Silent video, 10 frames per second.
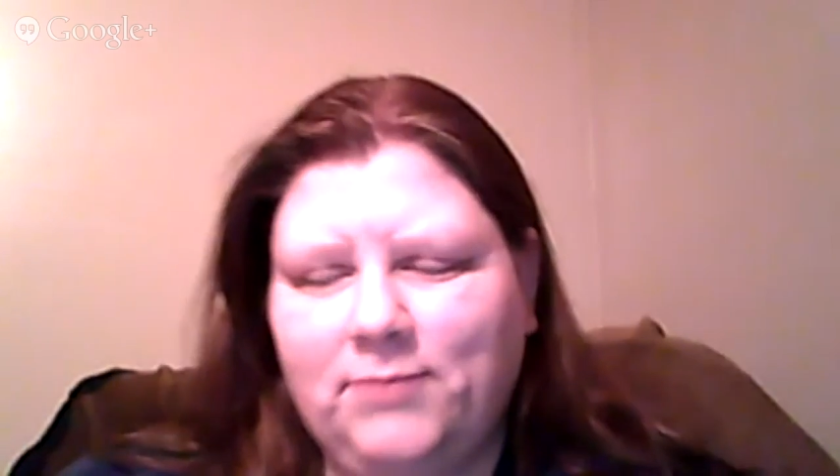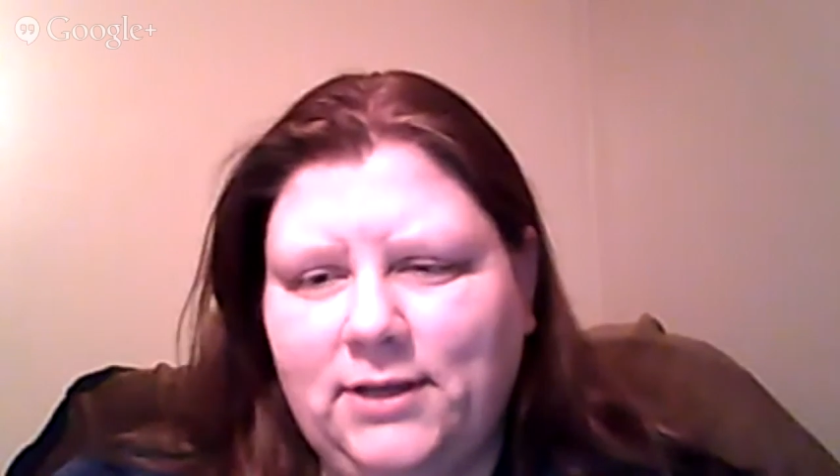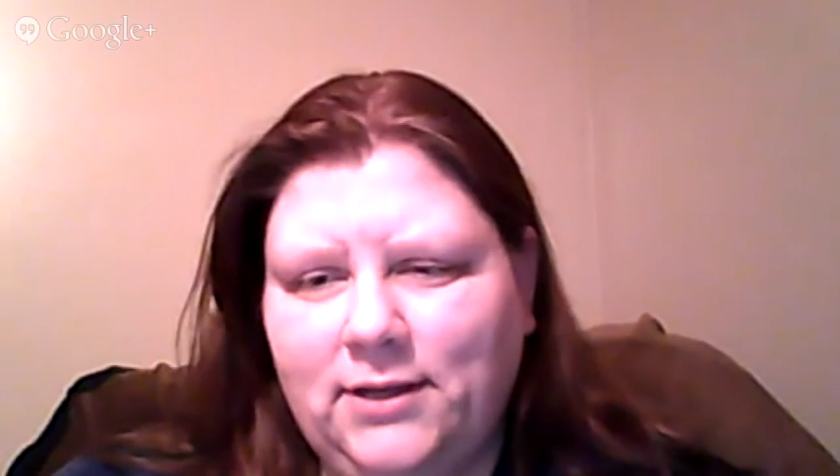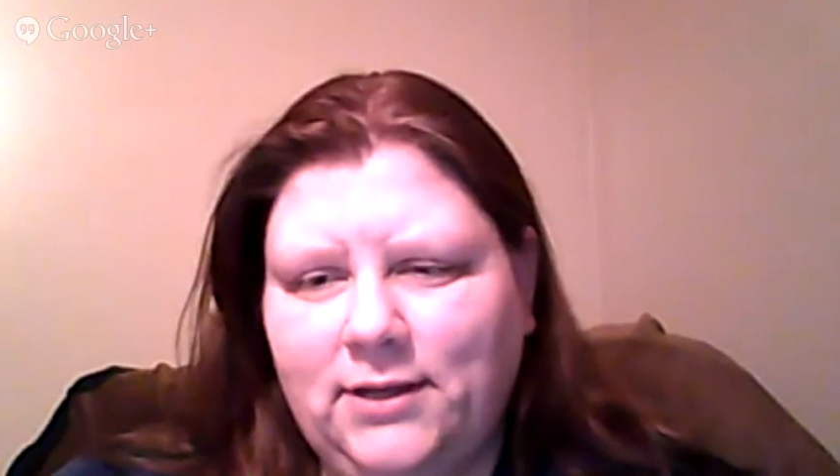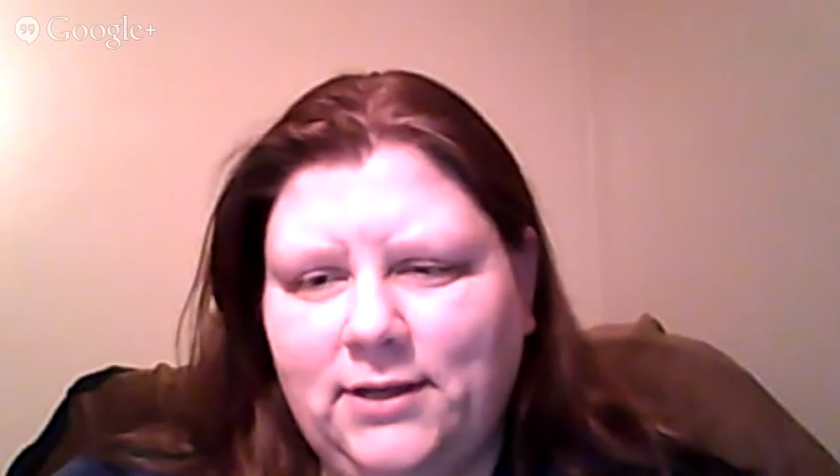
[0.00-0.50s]

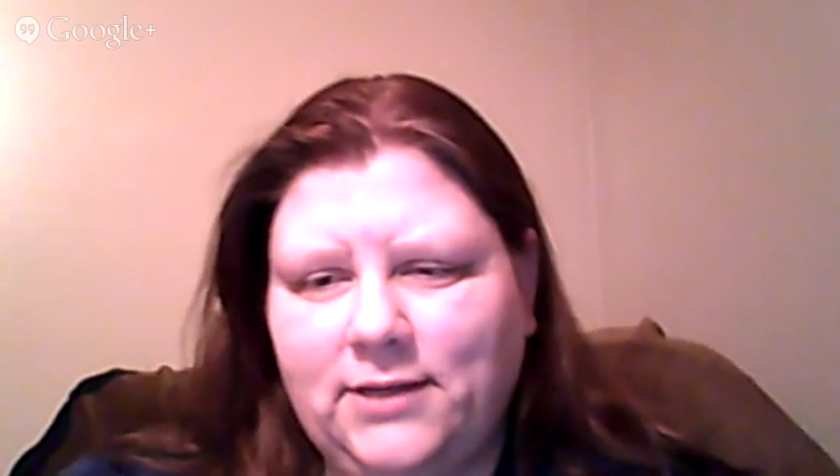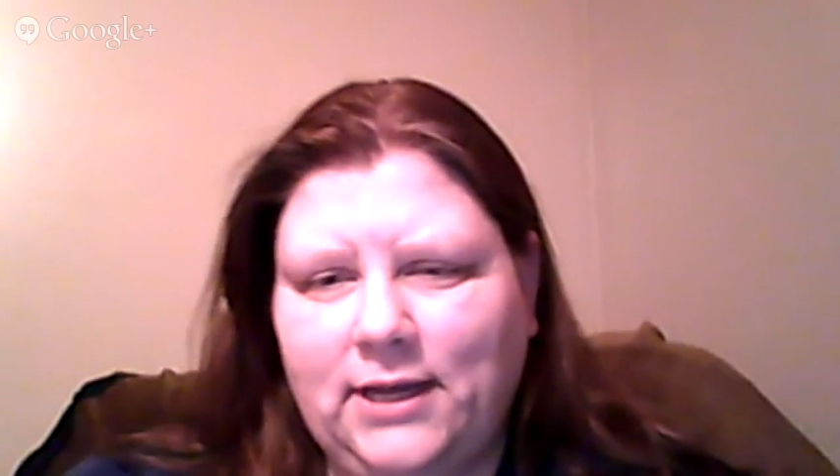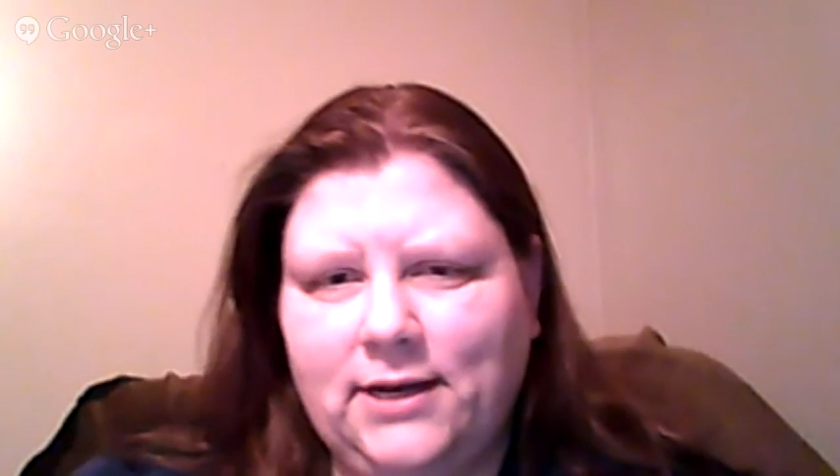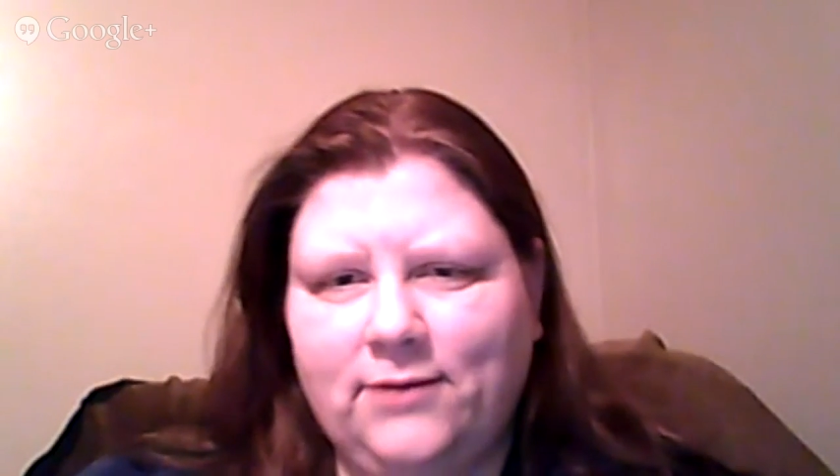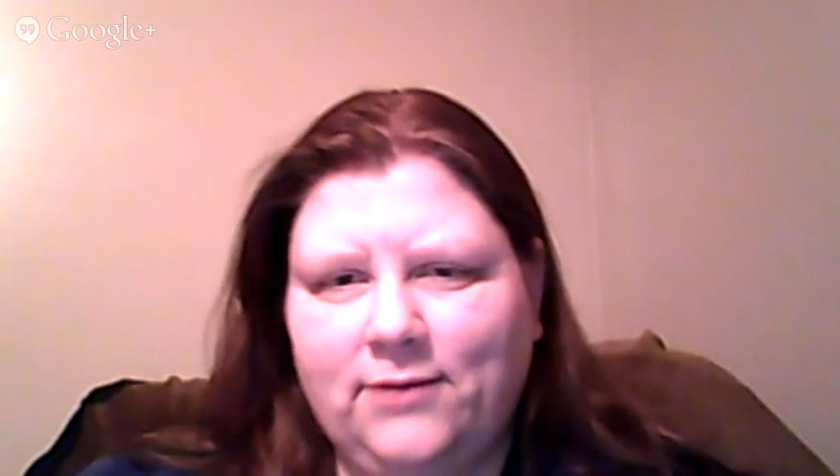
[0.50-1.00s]
be
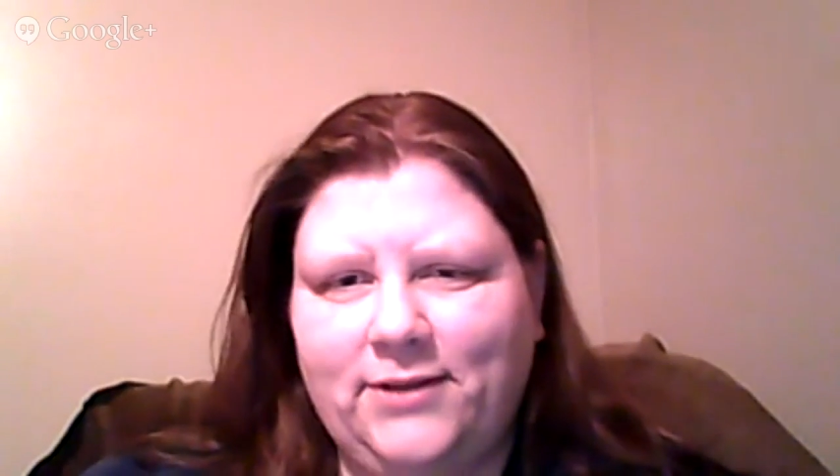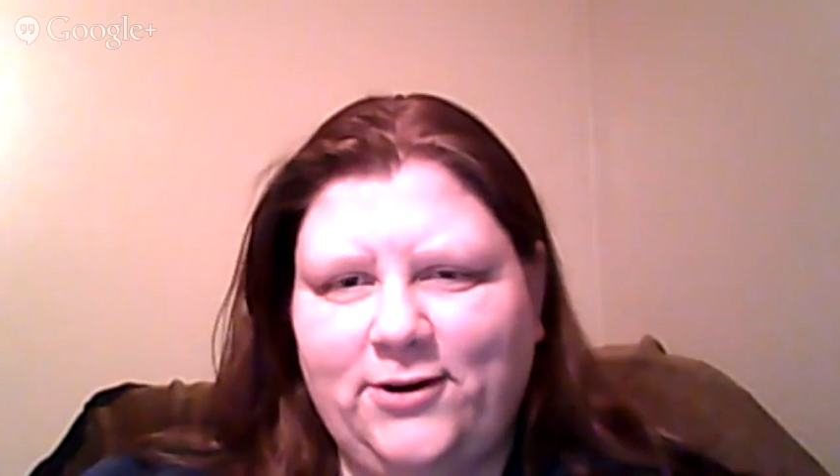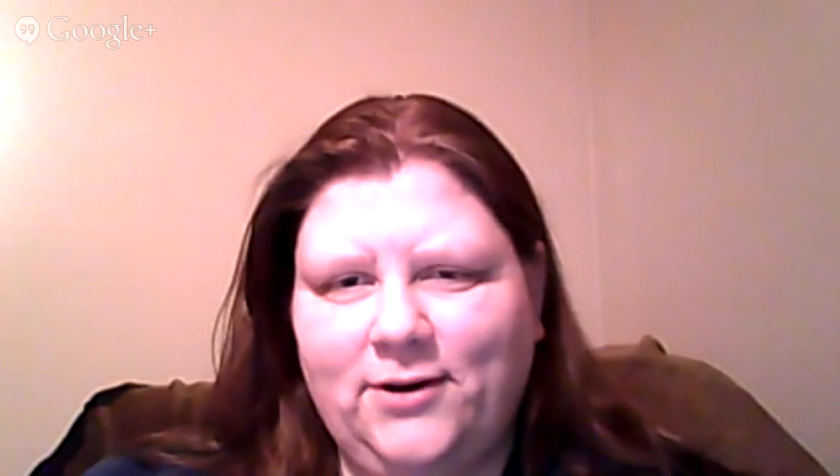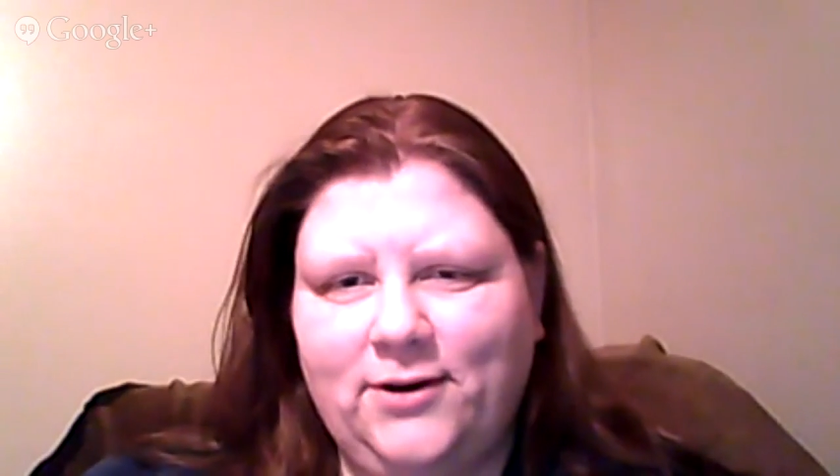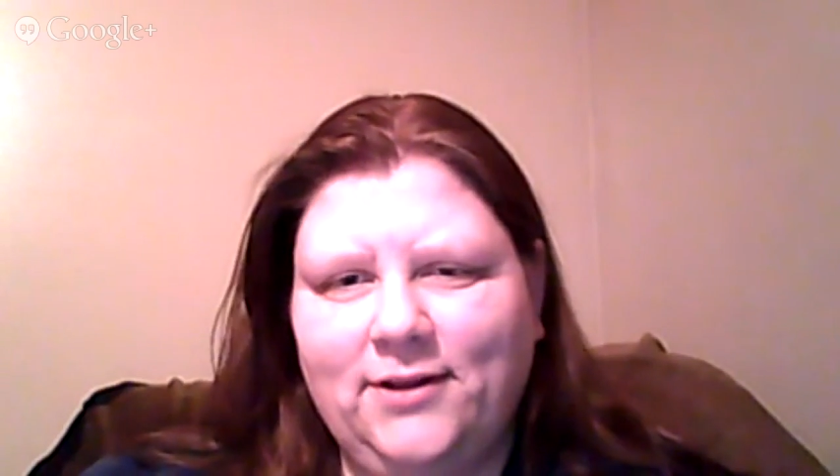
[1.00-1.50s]
taken out there.